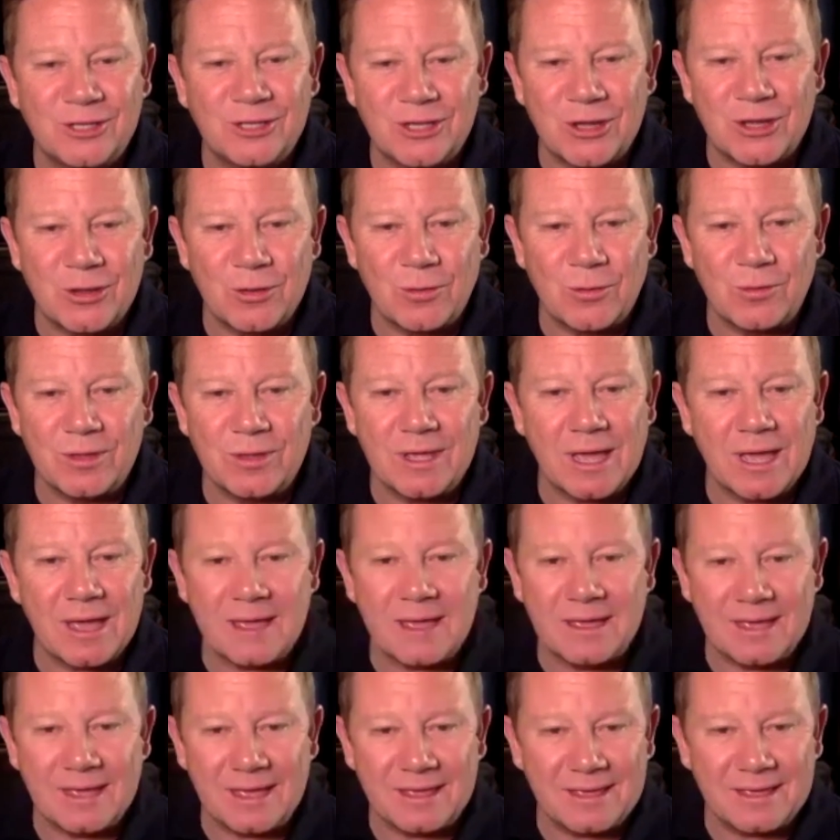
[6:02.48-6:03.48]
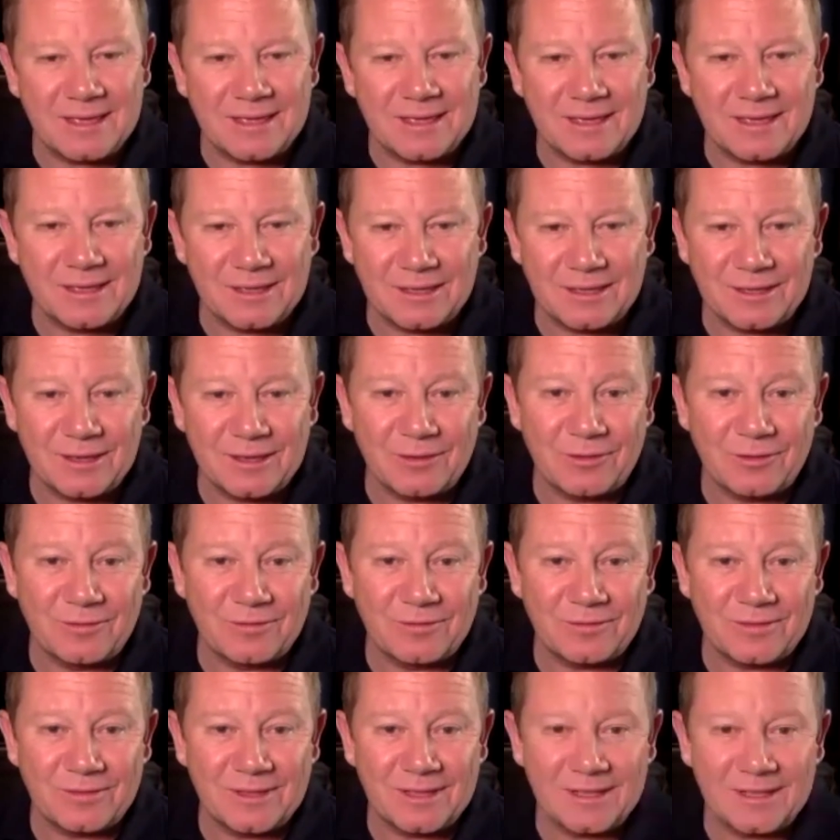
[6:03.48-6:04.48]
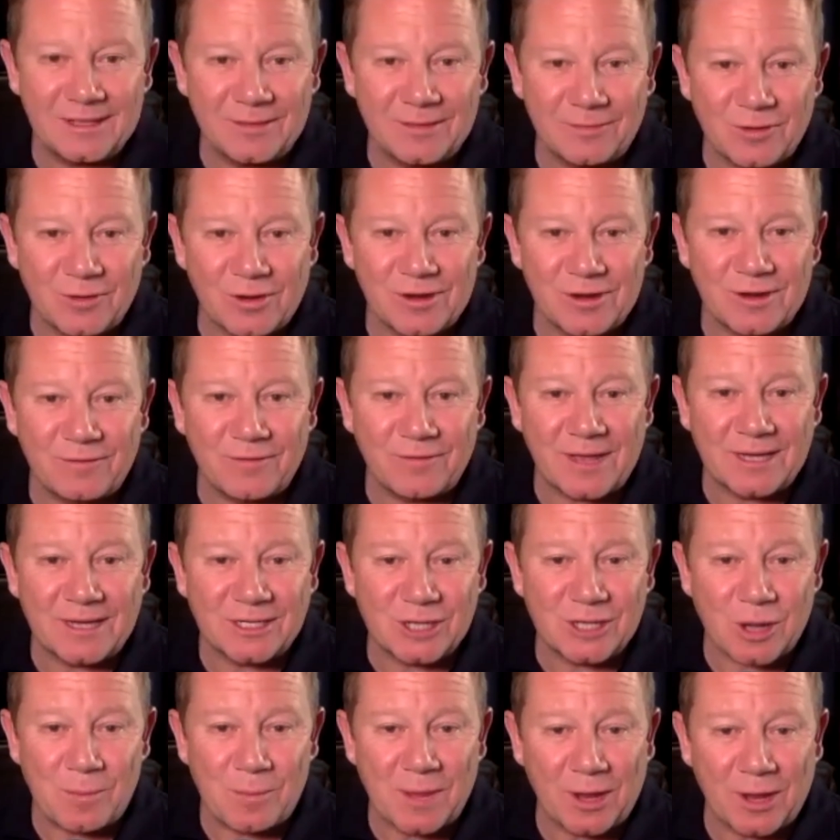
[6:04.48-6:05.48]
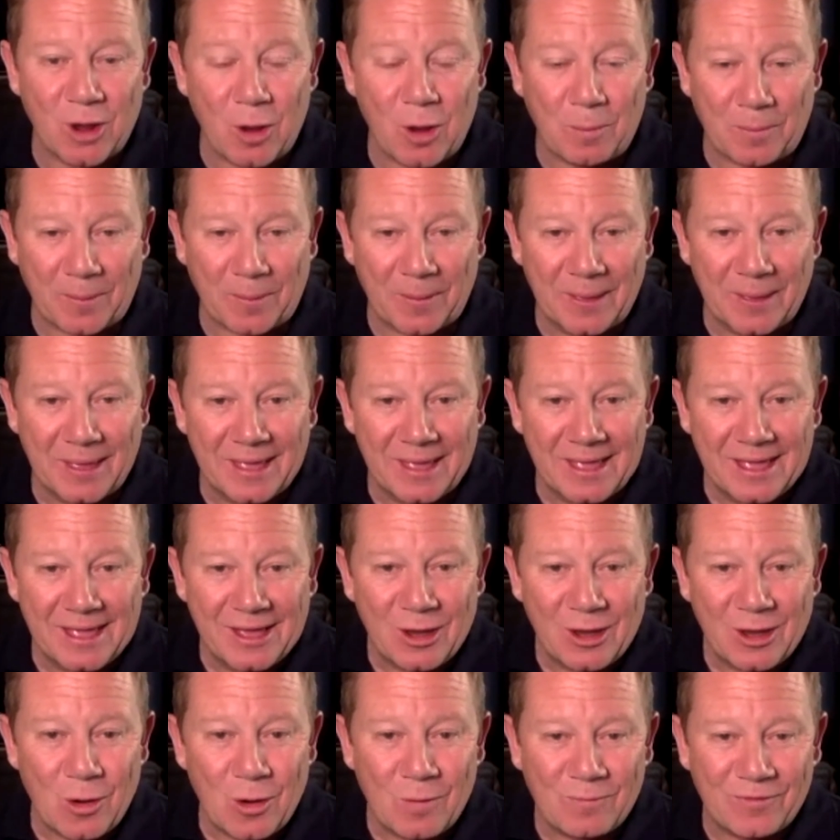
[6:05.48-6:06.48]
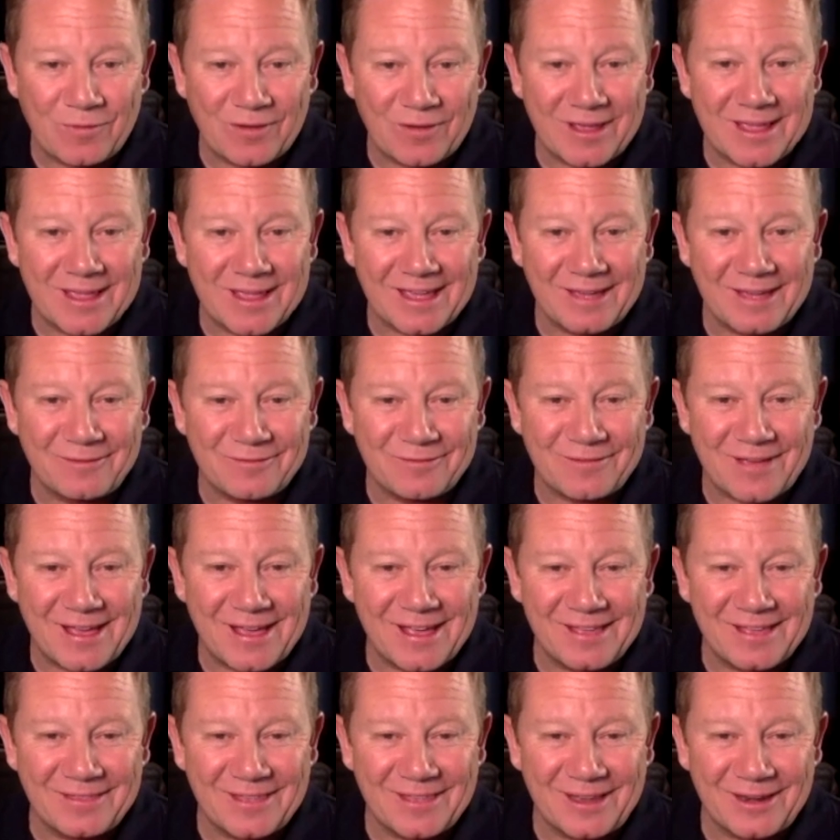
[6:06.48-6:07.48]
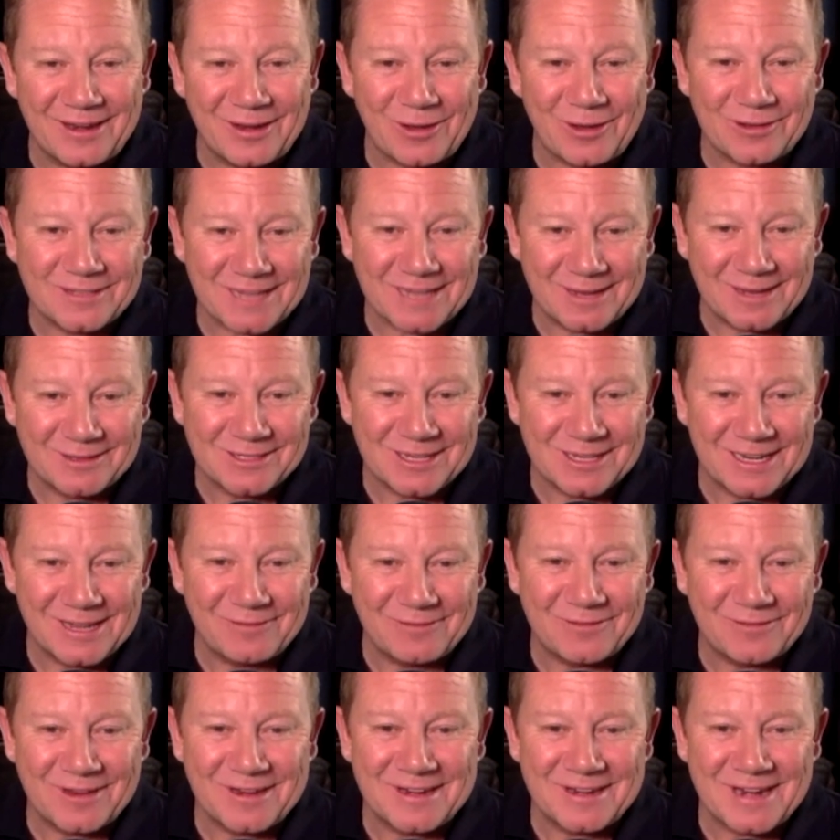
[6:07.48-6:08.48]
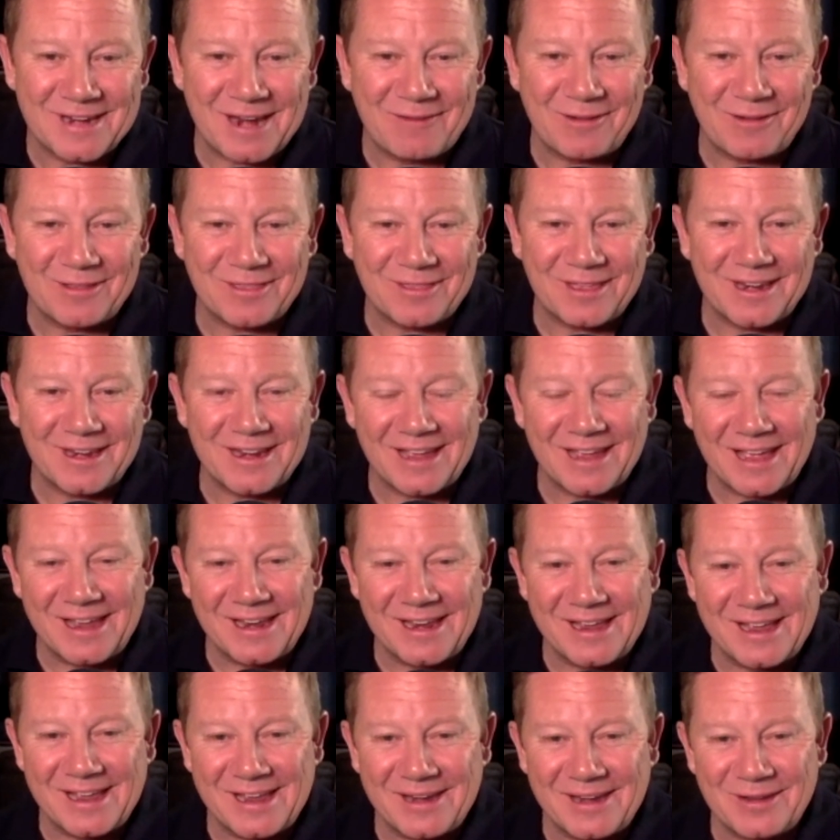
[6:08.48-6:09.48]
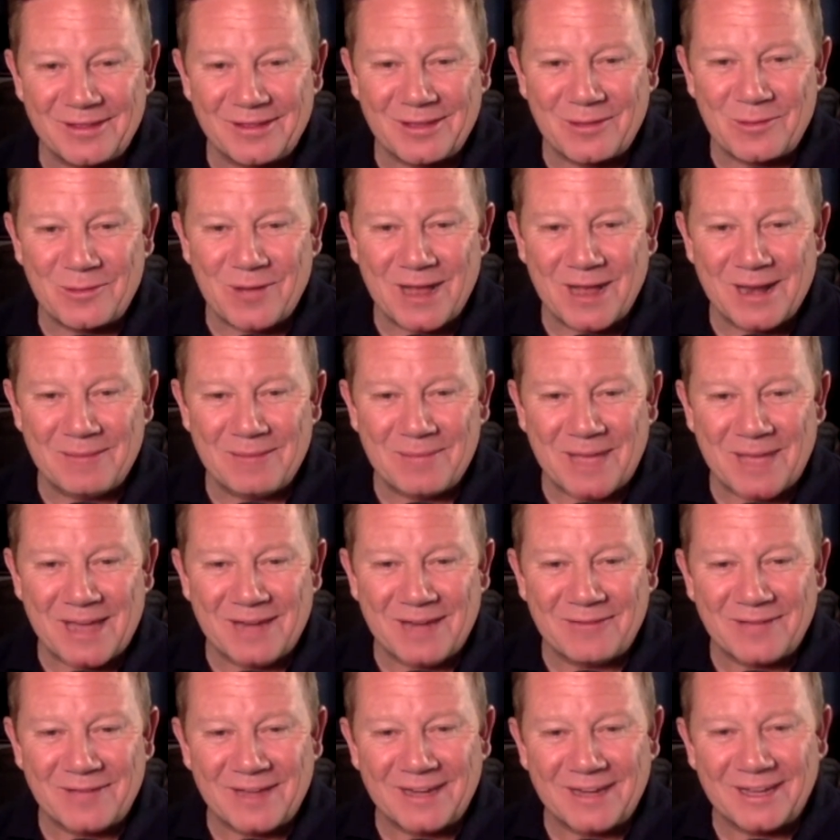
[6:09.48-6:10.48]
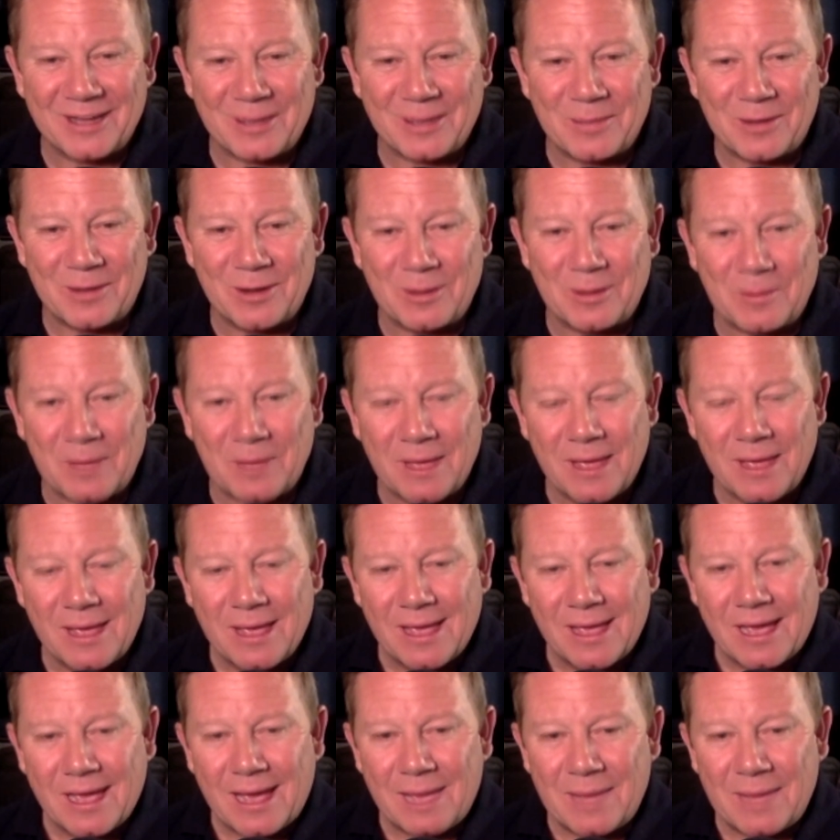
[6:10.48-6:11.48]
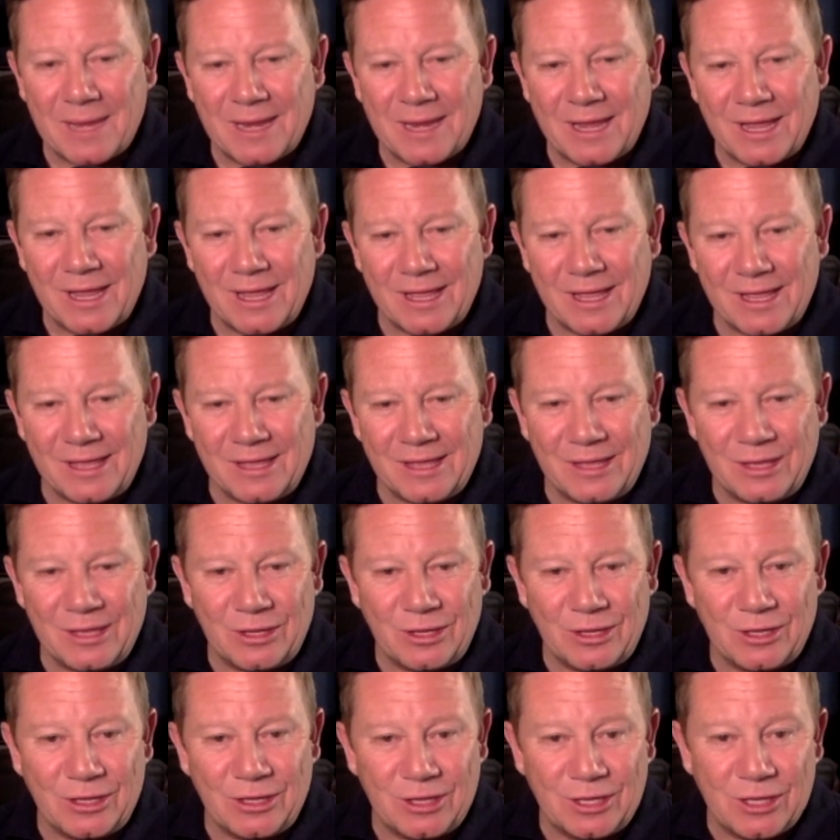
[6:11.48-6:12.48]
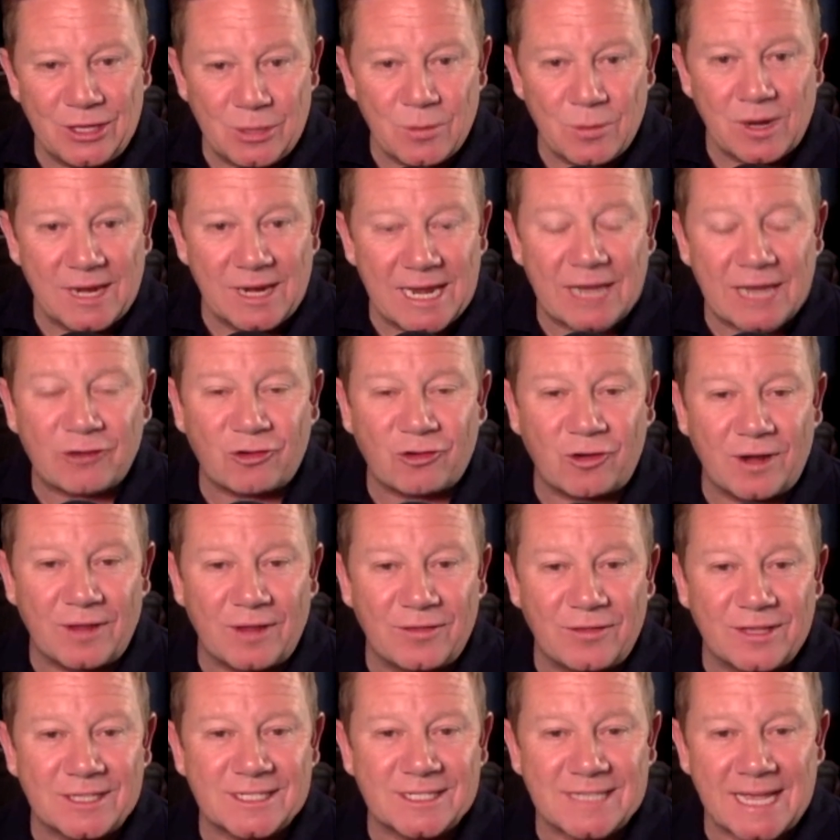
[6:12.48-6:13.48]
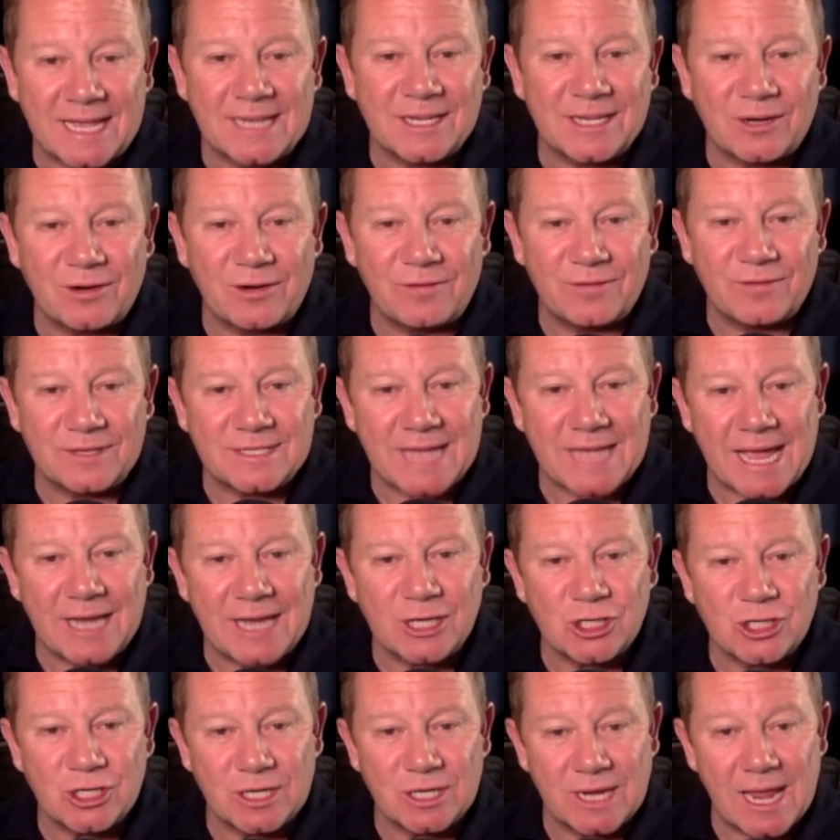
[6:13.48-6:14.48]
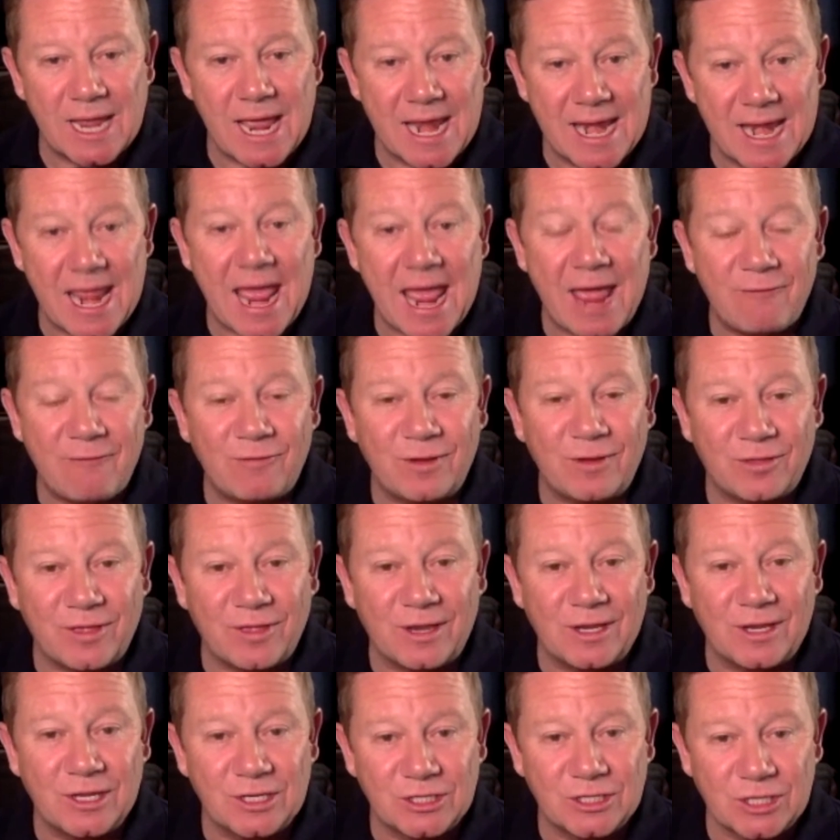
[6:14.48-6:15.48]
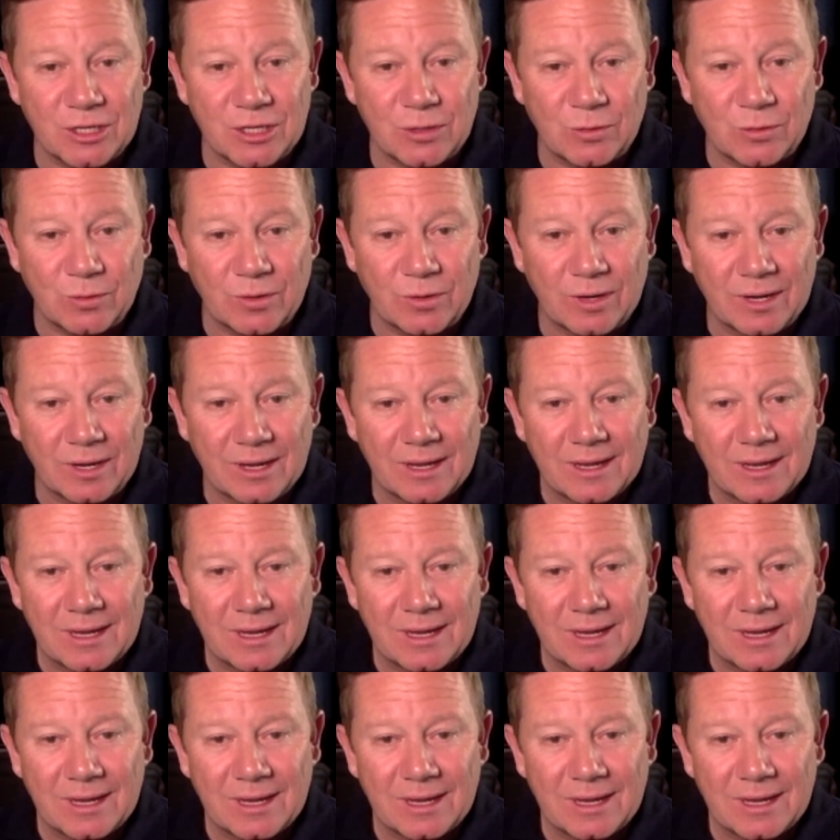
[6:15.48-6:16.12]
you. You've got an event coming up, hopefully, if the lockdowns are lifted and everything. Another Wild Bad event coming up. I mean, you are literally the centre of attention in everything you do.